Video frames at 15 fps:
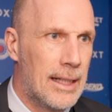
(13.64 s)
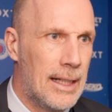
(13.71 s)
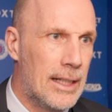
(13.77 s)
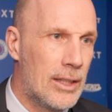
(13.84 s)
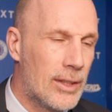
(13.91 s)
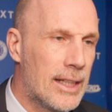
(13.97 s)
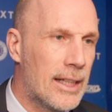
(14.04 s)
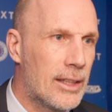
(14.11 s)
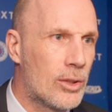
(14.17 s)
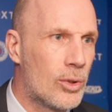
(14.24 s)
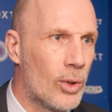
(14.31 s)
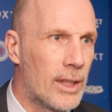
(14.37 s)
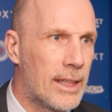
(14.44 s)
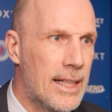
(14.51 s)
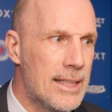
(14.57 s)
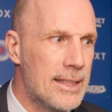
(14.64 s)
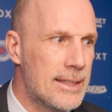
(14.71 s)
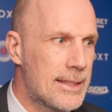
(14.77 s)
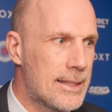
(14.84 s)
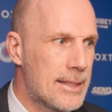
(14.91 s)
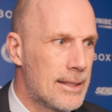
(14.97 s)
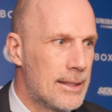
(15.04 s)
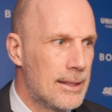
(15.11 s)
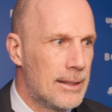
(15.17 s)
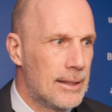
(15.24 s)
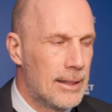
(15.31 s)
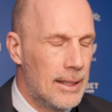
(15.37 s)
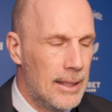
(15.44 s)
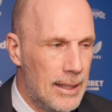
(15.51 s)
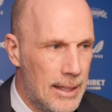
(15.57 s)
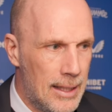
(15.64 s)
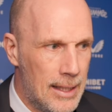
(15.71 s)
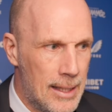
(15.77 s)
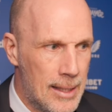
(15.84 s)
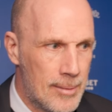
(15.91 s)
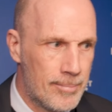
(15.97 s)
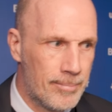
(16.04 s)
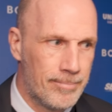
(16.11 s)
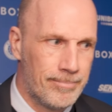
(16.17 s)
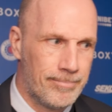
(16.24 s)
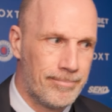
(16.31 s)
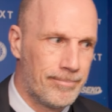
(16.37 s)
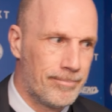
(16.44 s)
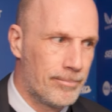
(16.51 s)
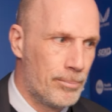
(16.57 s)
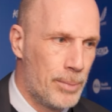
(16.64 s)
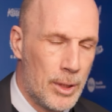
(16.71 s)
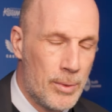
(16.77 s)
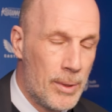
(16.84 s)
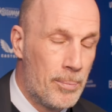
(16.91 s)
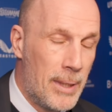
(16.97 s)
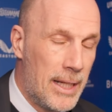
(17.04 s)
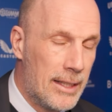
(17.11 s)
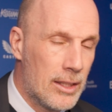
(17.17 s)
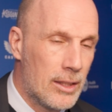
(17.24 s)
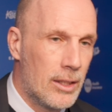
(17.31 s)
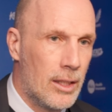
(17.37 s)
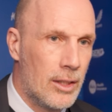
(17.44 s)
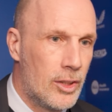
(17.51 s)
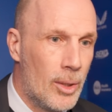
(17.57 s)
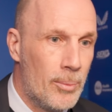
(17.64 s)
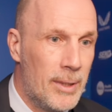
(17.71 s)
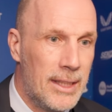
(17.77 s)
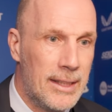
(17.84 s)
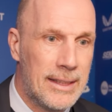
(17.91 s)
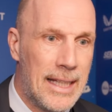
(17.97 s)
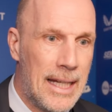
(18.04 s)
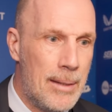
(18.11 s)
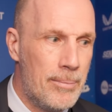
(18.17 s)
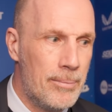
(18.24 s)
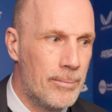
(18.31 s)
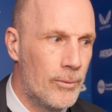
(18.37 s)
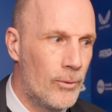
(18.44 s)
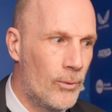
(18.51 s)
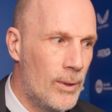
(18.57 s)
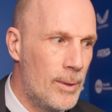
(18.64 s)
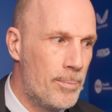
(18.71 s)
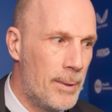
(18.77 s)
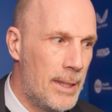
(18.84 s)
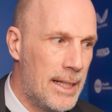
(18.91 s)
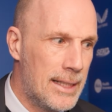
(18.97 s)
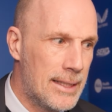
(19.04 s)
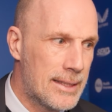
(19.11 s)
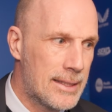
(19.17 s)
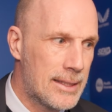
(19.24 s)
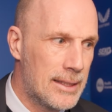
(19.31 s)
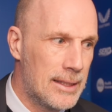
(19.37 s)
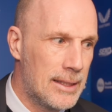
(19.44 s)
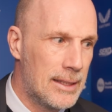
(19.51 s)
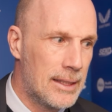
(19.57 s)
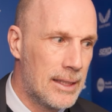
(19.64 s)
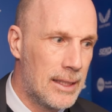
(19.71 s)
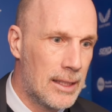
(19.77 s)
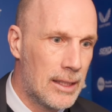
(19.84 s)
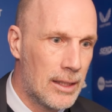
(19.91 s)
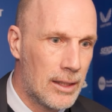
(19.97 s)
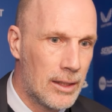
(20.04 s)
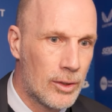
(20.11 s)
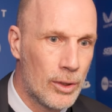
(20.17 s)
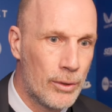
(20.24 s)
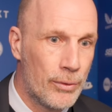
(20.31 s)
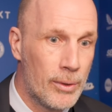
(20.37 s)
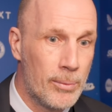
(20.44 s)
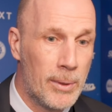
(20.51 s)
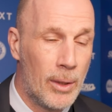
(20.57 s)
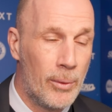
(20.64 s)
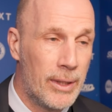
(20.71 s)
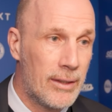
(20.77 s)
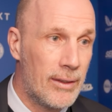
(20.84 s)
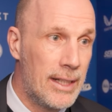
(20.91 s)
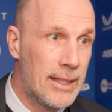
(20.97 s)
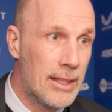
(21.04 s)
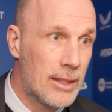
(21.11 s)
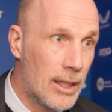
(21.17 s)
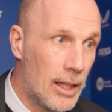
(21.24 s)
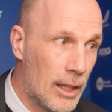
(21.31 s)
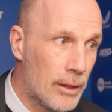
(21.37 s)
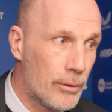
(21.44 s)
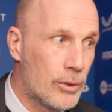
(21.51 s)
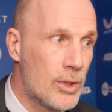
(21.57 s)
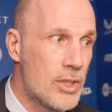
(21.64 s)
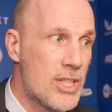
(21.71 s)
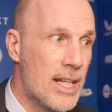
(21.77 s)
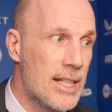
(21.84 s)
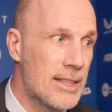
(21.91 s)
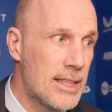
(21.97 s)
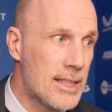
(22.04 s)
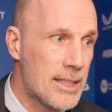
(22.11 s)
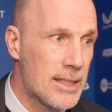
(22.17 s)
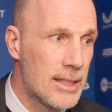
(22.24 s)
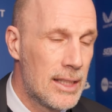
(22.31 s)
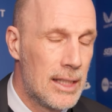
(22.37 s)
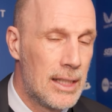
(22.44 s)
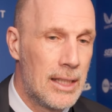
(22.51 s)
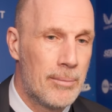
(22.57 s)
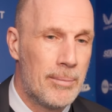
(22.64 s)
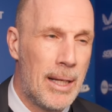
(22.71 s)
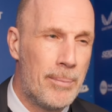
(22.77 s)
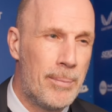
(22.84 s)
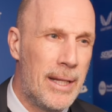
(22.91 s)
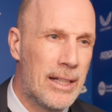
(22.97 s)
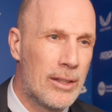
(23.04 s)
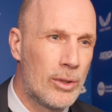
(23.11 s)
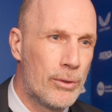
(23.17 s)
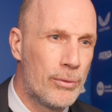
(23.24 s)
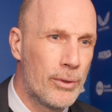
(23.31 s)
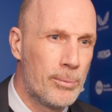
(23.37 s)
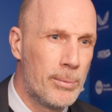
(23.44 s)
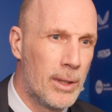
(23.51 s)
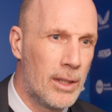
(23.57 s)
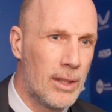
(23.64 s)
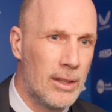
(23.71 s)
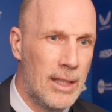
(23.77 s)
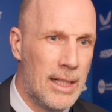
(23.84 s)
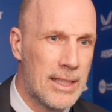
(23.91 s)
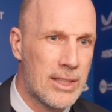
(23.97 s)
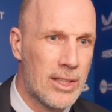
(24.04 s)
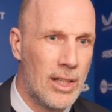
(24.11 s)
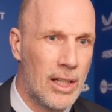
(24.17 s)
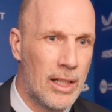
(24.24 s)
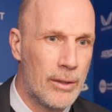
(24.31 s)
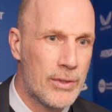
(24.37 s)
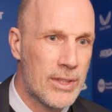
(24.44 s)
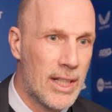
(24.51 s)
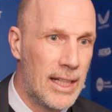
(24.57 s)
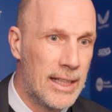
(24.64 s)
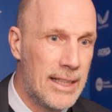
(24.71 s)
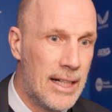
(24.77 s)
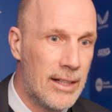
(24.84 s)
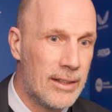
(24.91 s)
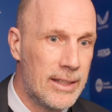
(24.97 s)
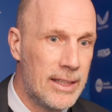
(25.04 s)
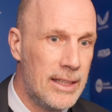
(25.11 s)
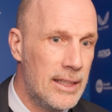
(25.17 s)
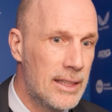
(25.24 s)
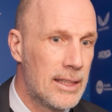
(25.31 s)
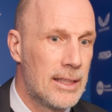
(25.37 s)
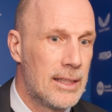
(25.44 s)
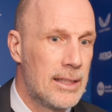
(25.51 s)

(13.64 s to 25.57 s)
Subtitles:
and you get a goal against. But we played a dominant game. We played good football. We created a lot of good chances by playing good football. I saw a lot of solidarity.